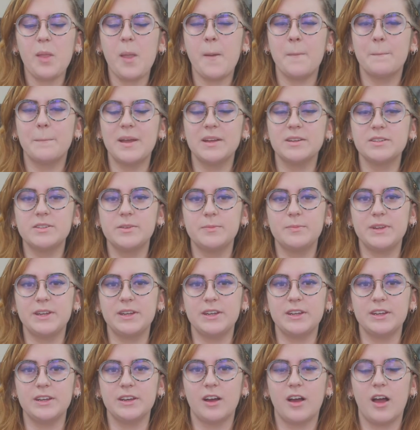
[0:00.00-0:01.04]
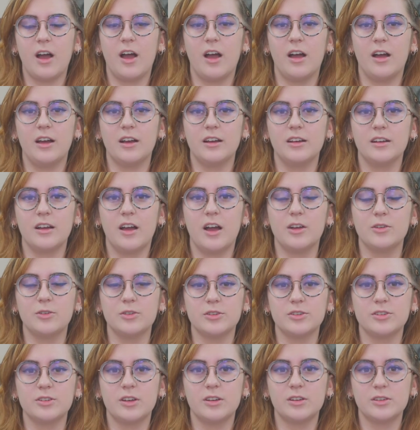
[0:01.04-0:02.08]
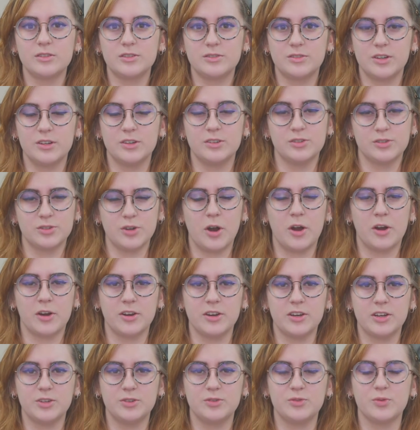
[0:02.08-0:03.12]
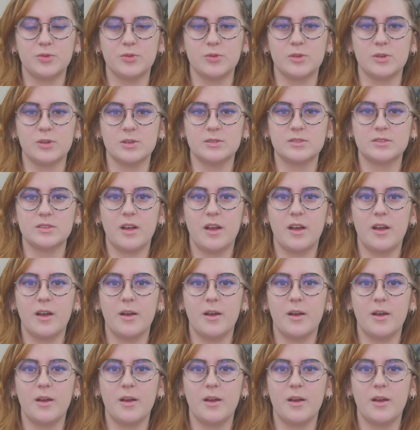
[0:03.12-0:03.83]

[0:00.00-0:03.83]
meant to be understood and targeted towards